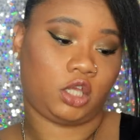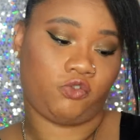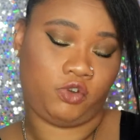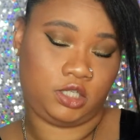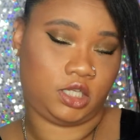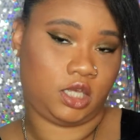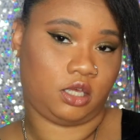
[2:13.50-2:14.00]

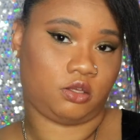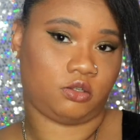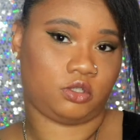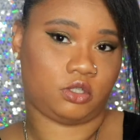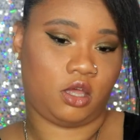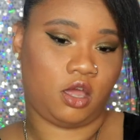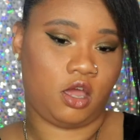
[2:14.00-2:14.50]

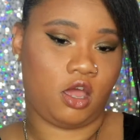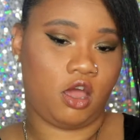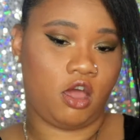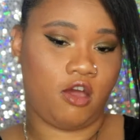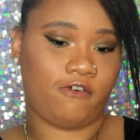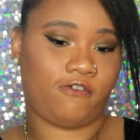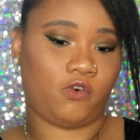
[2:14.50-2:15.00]
retails
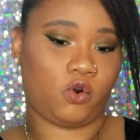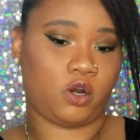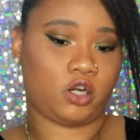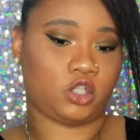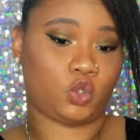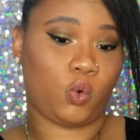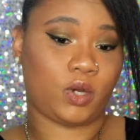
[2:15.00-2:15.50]

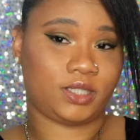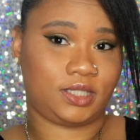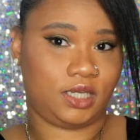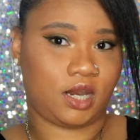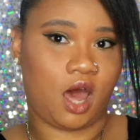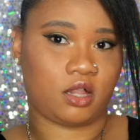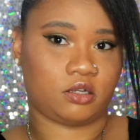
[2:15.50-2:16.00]
for
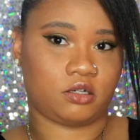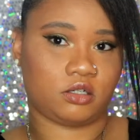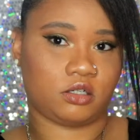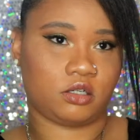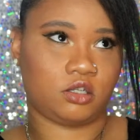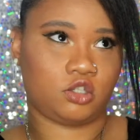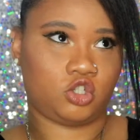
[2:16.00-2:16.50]

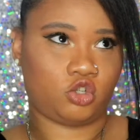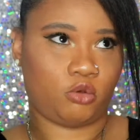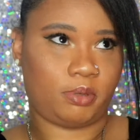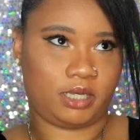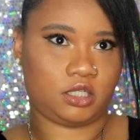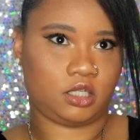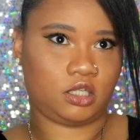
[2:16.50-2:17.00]
$20. So
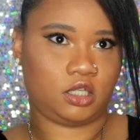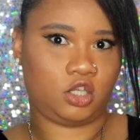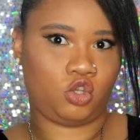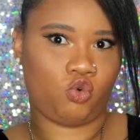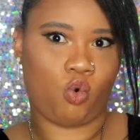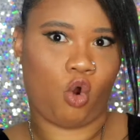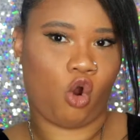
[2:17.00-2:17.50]

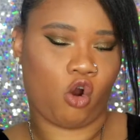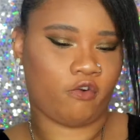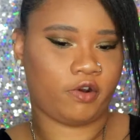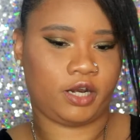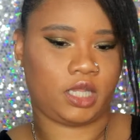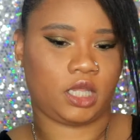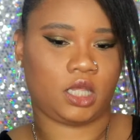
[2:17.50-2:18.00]
basically
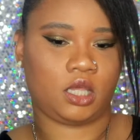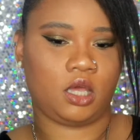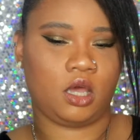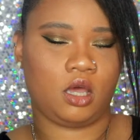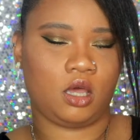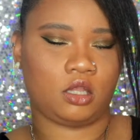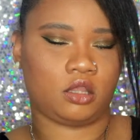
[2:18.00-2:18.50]

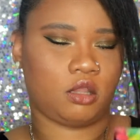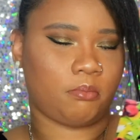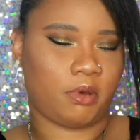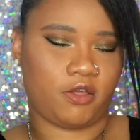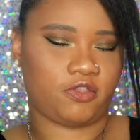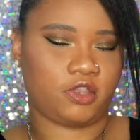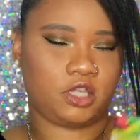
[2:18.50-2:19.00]
the
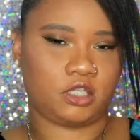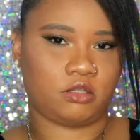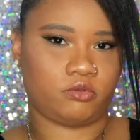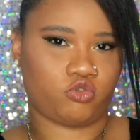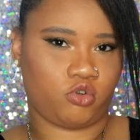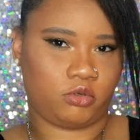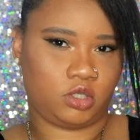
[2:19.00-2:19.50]
monthly
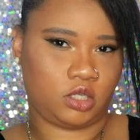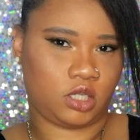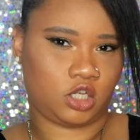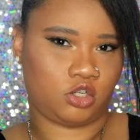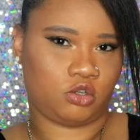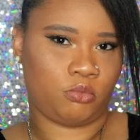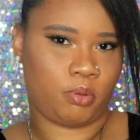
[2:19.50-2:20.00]
subscription
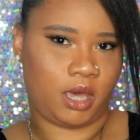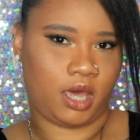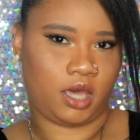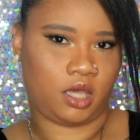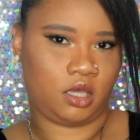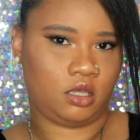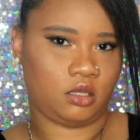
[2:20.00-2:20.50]
that you
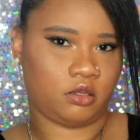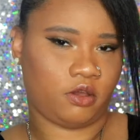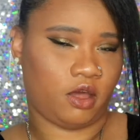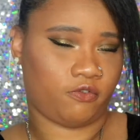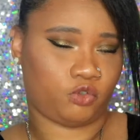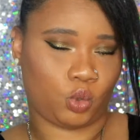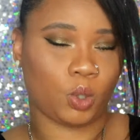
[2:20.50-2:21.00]
pay
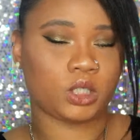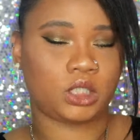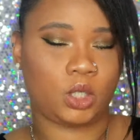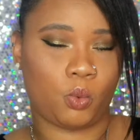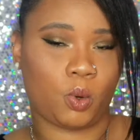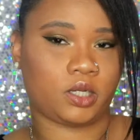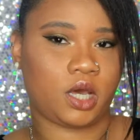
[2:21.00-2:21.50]
of
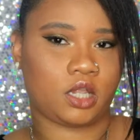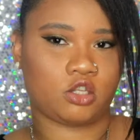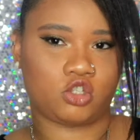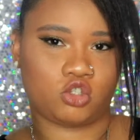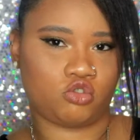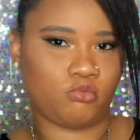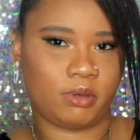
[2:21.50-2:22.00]

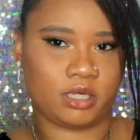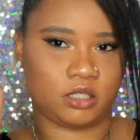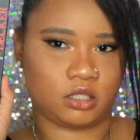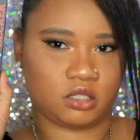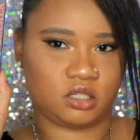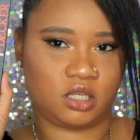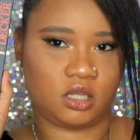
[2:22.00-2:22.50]
$21, you
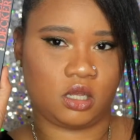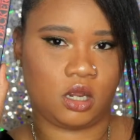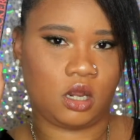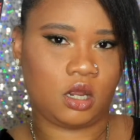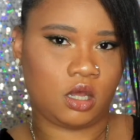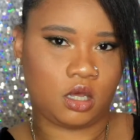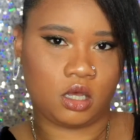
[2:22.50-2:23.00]
basically
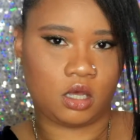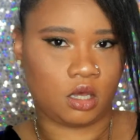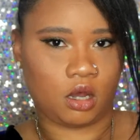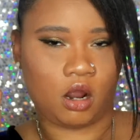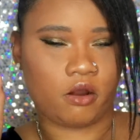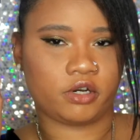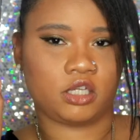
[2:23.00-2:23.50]

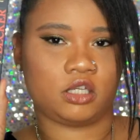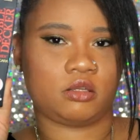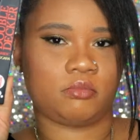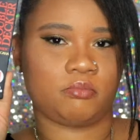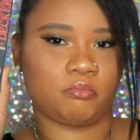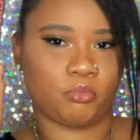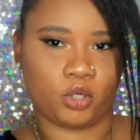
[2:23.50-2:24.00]

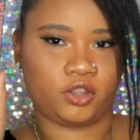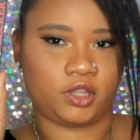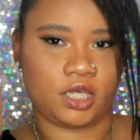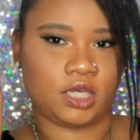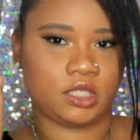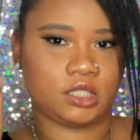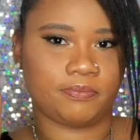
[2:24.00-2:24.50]
already bought
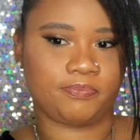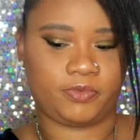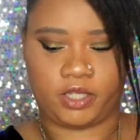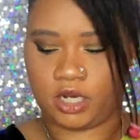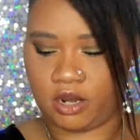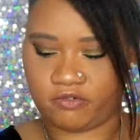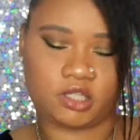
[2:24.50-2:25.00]
this
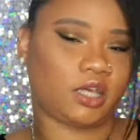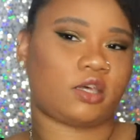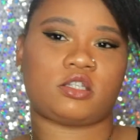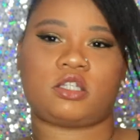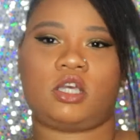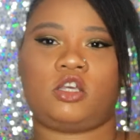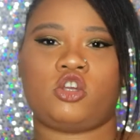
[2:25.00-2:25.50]
and everything
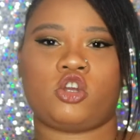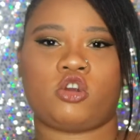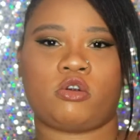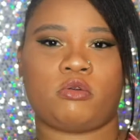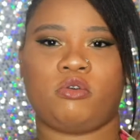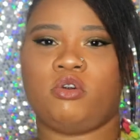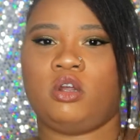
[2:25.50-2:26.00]
else in
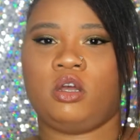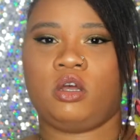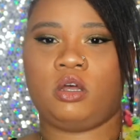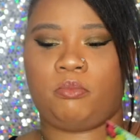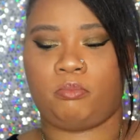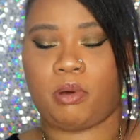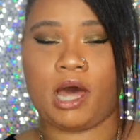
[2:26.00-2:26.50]
your
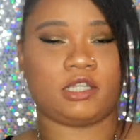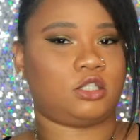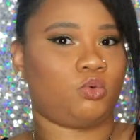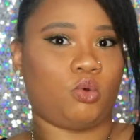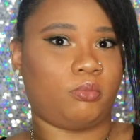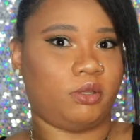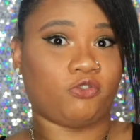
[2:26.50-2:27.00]
box
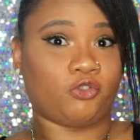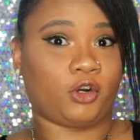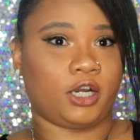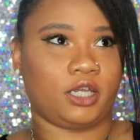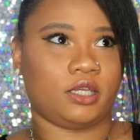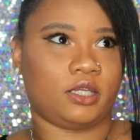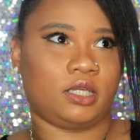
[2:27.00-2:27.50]
will be
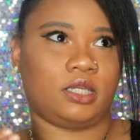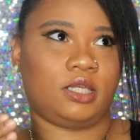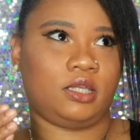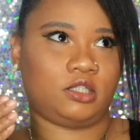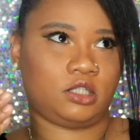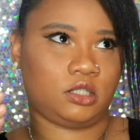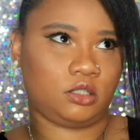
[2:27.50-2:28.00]
free,
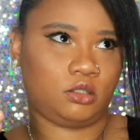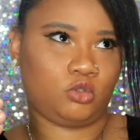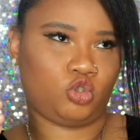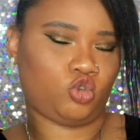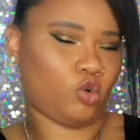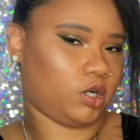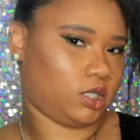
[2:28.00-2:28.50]

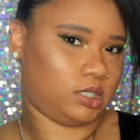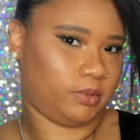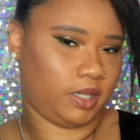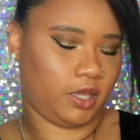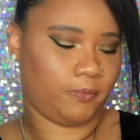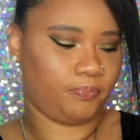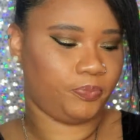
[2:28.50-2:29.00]
so to
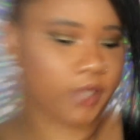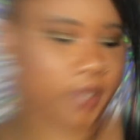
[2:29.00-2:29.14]
speak.